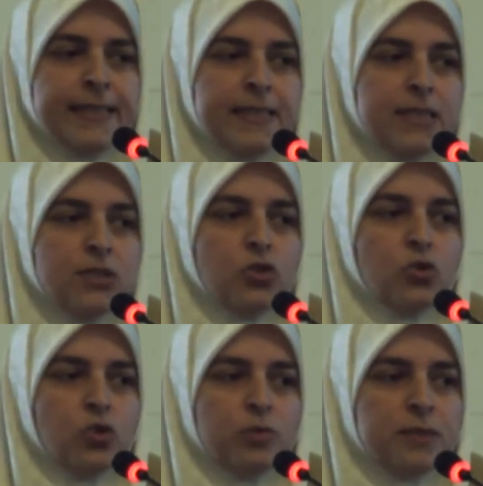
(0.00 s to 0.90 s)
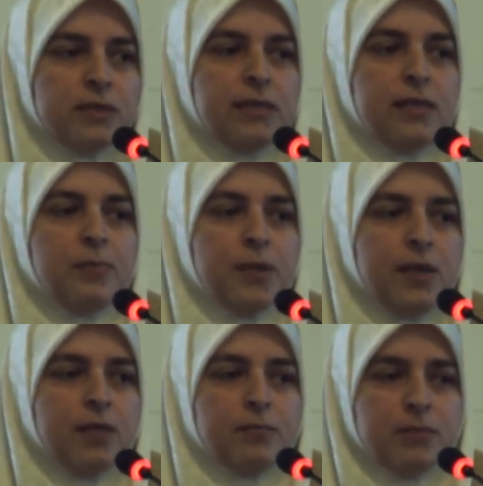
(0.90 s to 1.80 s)
these norms that
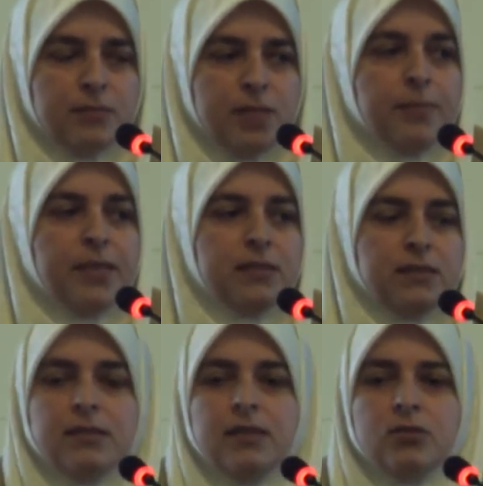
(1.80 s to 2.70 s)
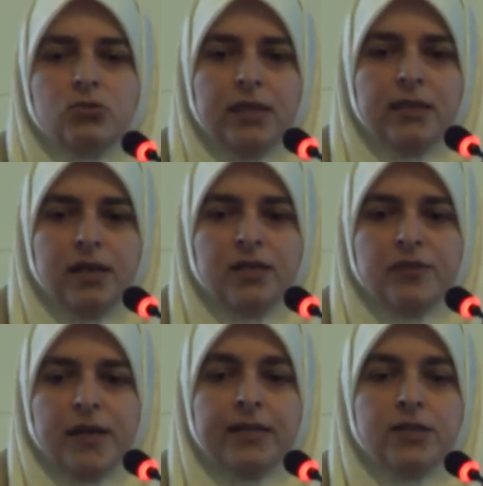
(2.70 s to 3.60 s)
become embedded in day-to-day
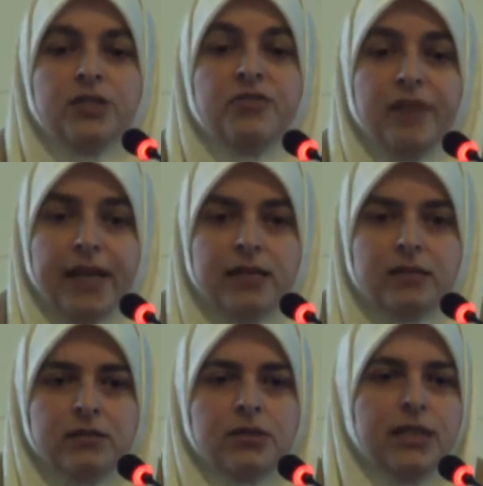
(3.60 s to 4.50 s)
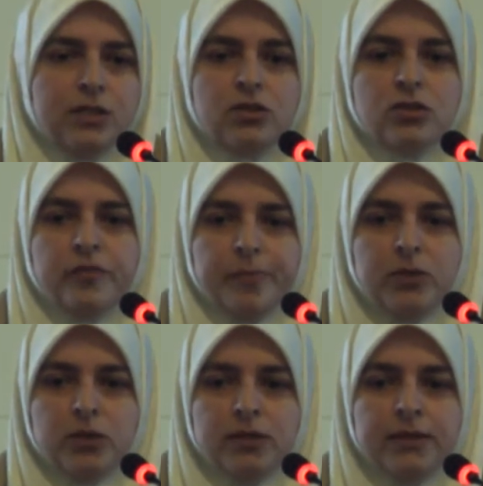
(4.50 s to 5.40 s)
life and reflect relations of
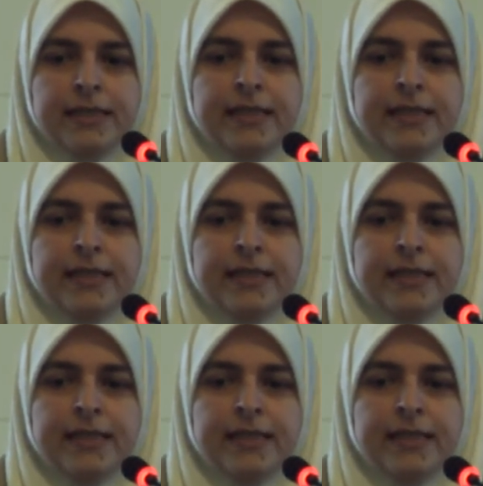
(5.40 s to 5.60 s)
power